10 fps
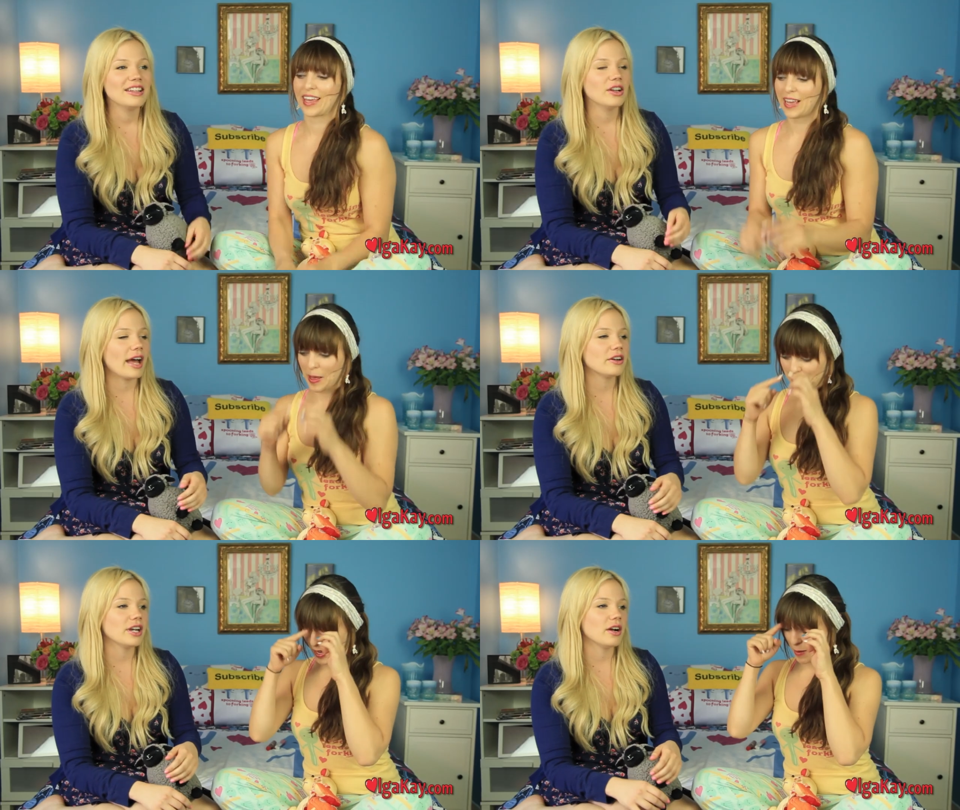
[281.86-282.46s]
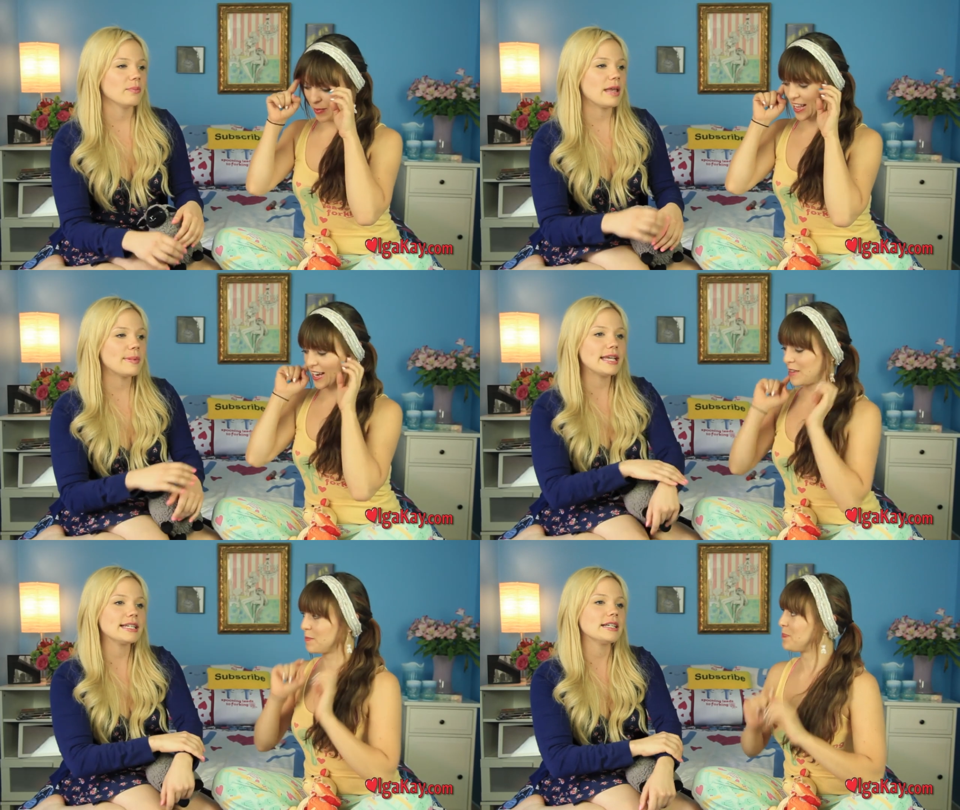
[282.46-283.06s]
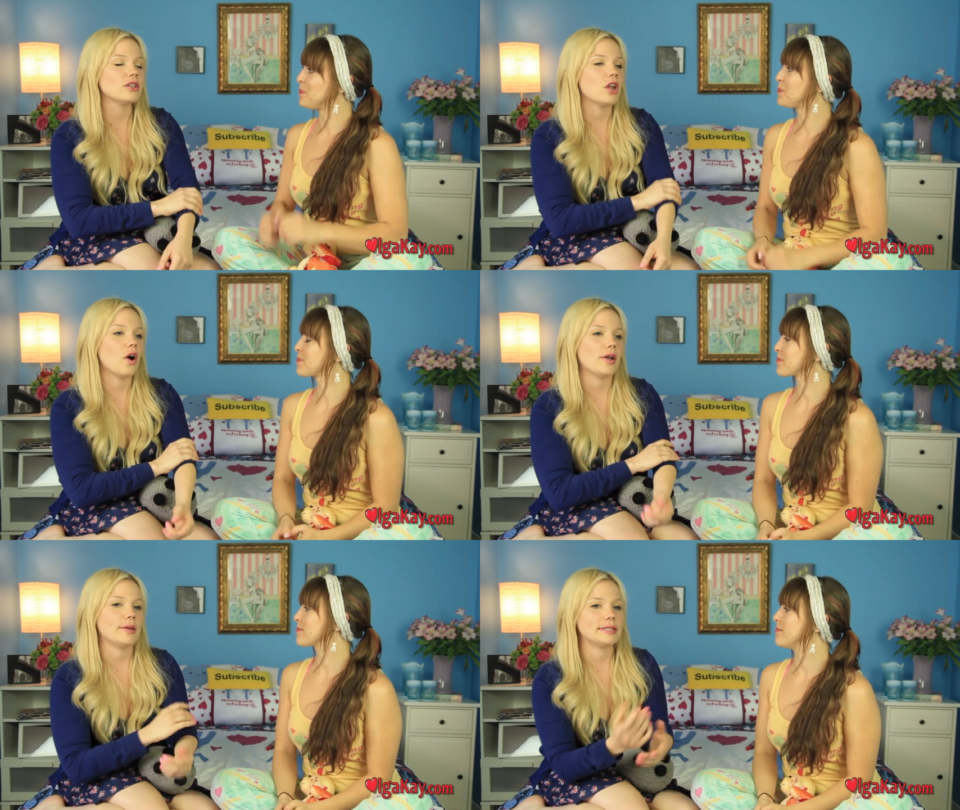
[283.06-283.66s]
Speaker 1: No, I don't know. Maybe he didn't
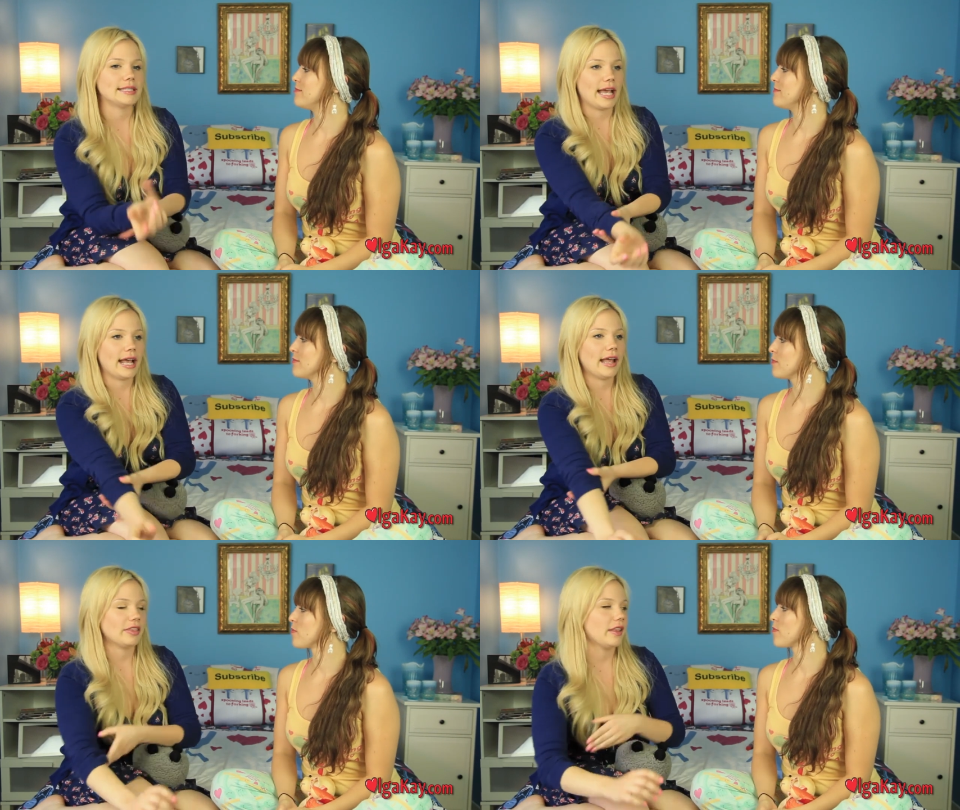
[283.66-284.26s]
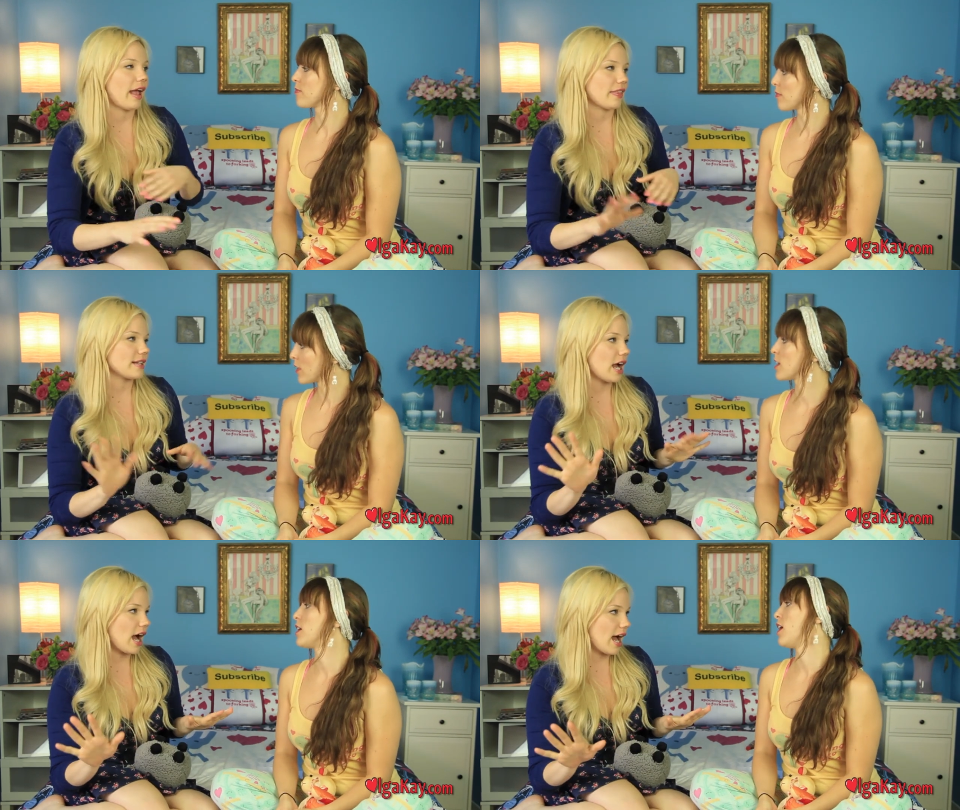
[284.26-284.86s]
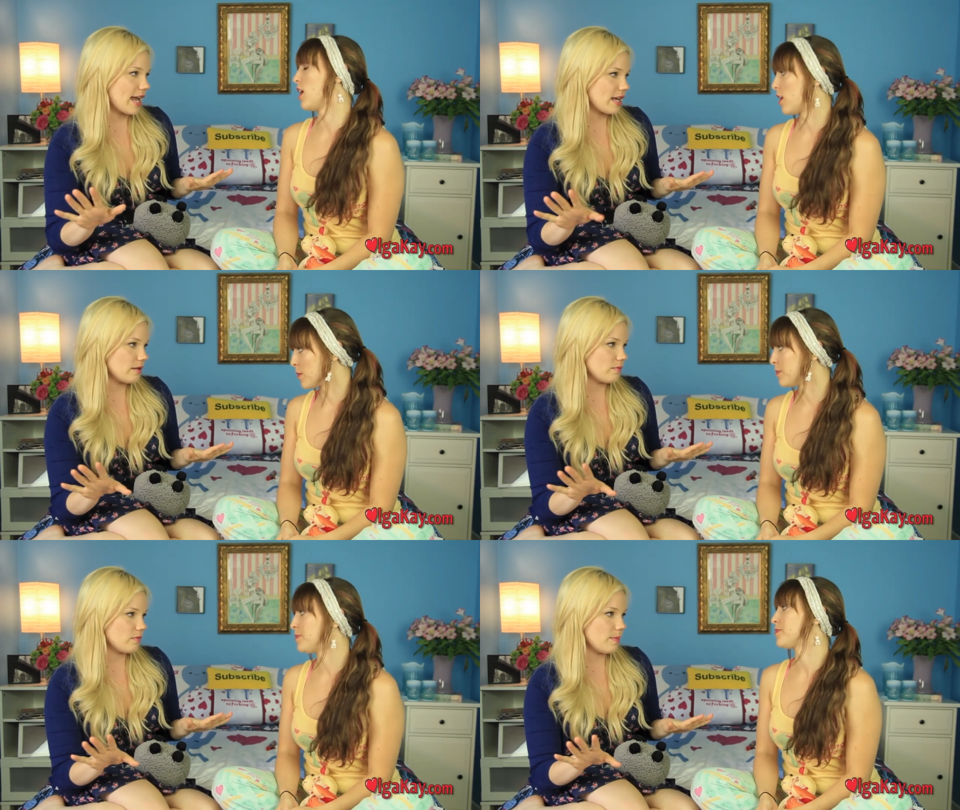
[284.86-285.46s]
know he was gay at, at the
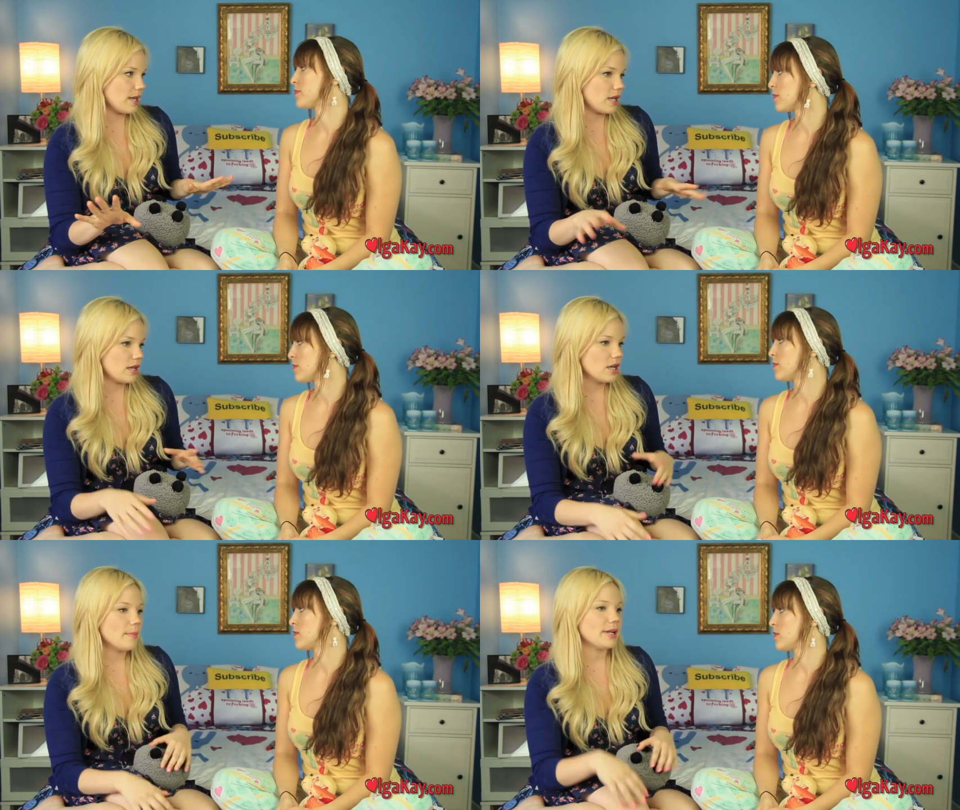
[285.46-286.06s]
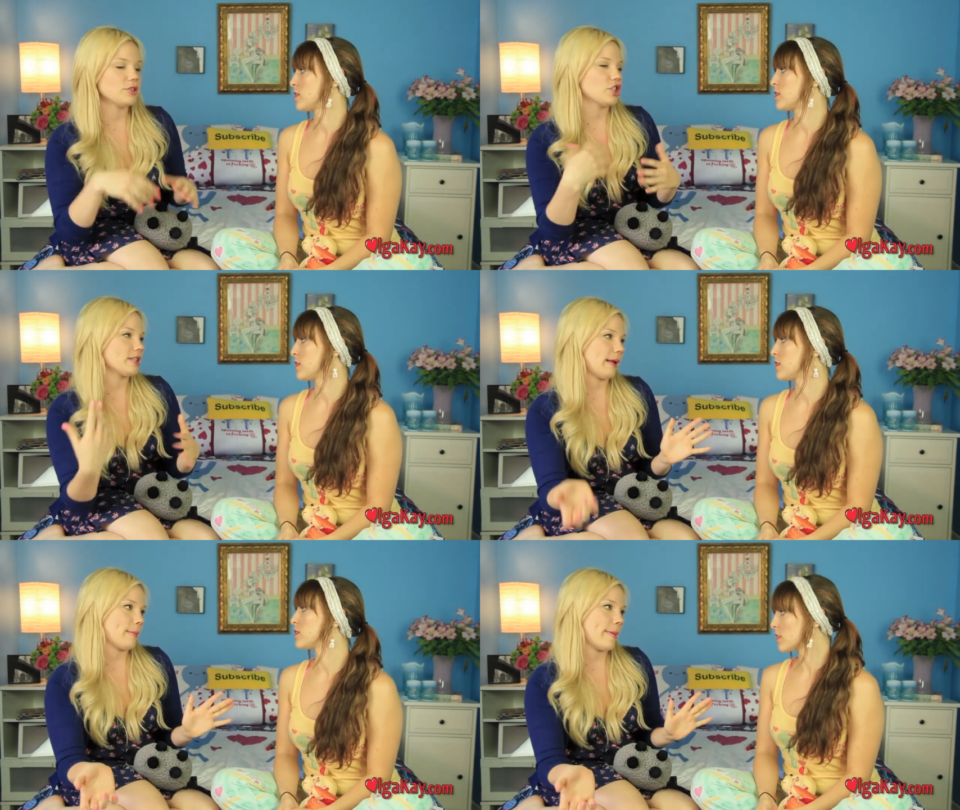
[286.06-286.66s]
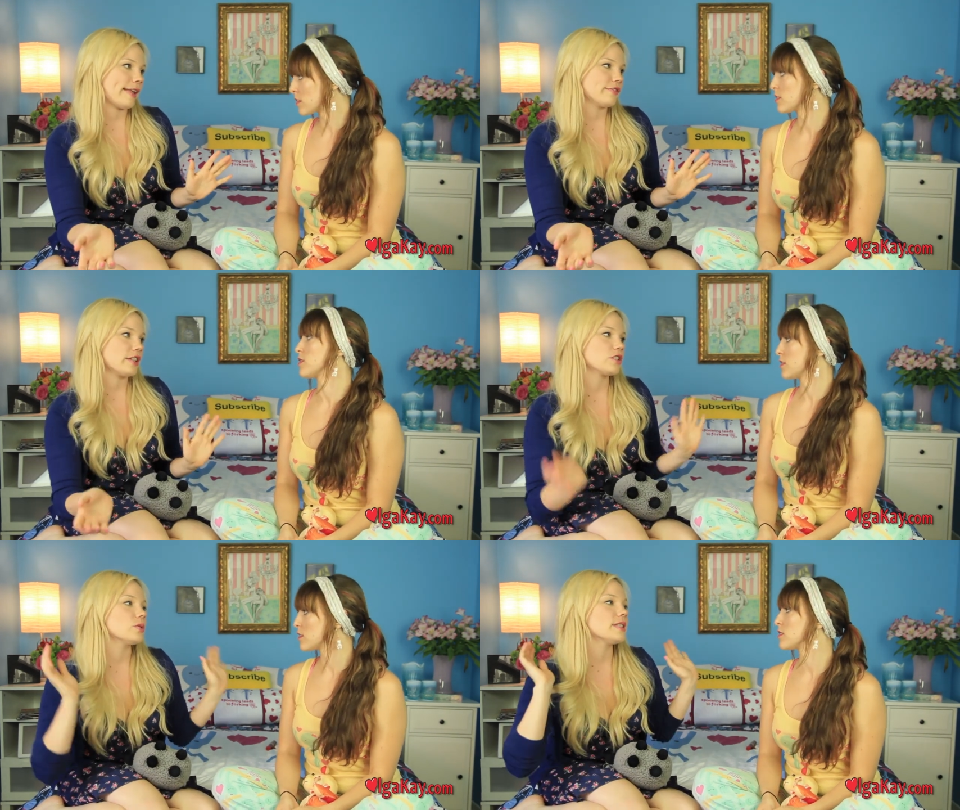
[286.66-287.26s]
time, um, maybe. But he was just like my best
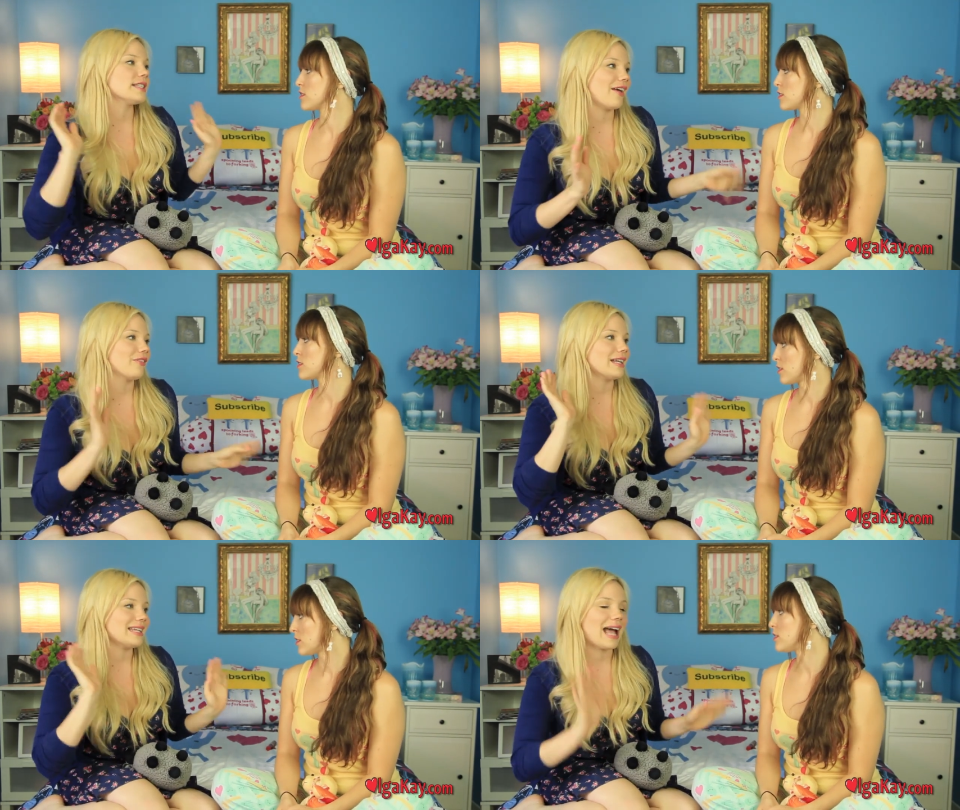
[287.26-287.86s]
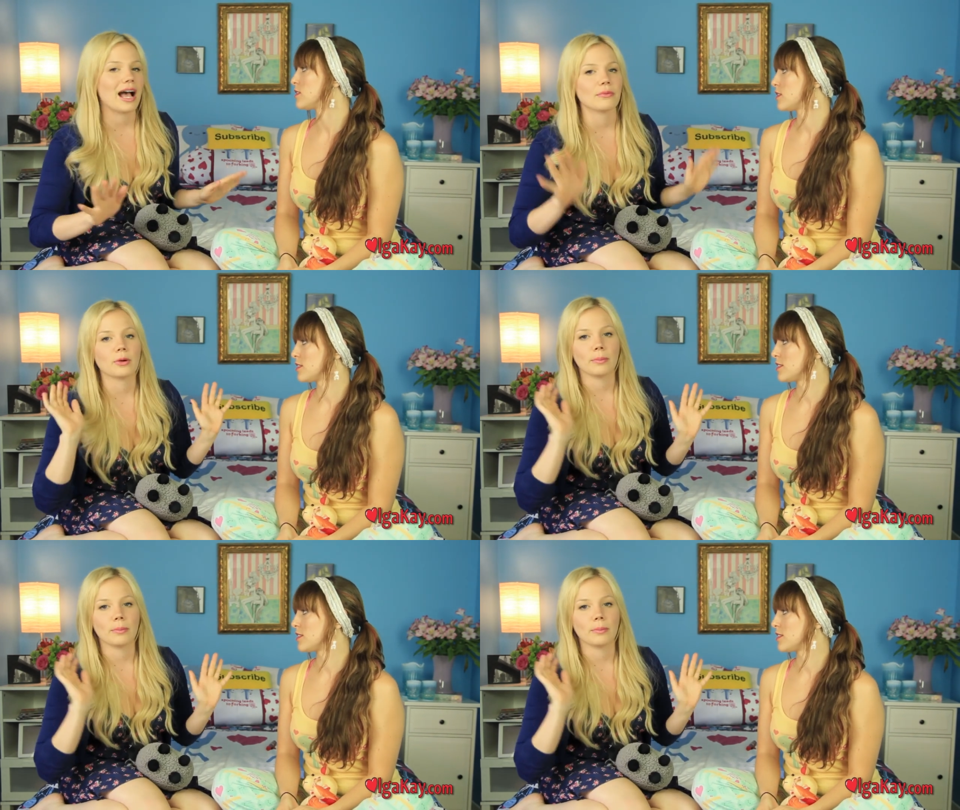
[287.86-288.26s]
friend, so it was definitely not